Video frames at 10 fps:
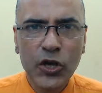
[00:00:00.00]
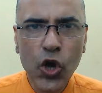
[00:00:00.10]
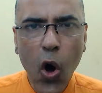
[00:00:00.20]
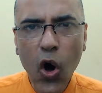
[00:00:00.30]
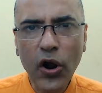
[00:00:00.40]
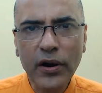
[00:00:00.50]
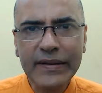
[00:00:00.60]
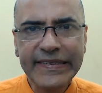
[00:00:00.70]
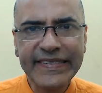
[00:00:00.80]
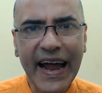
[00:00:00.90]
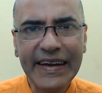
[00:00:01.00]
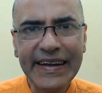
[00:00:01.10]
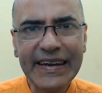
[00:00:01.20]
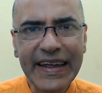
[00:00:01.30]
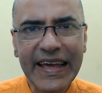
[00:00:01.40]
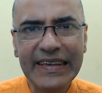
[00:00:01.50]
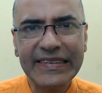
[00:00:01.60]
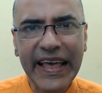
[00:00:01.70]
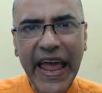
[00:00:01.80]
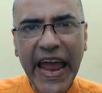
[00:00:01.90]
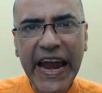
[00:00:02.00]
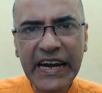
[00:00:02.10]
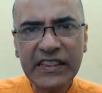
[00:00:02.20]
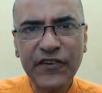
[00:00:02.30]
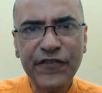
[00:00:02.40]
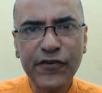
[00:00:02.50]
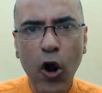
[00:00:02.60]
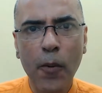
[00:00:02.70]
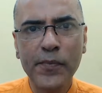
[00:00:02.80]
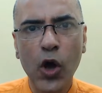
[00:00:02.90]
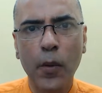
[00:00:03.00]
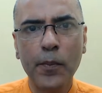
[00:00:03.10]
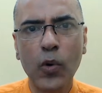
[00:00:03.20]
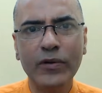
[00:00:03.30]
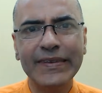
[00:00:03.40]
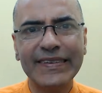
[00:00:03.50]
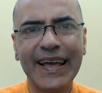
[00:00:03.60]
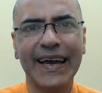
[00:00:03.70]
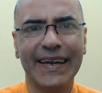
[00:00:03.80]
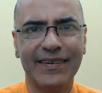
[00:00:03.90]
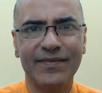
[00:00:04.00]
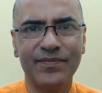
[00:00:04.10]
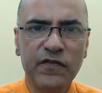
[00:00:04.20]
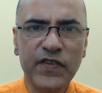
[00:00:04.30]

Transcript: Your Saturn is 8th from your moon sign,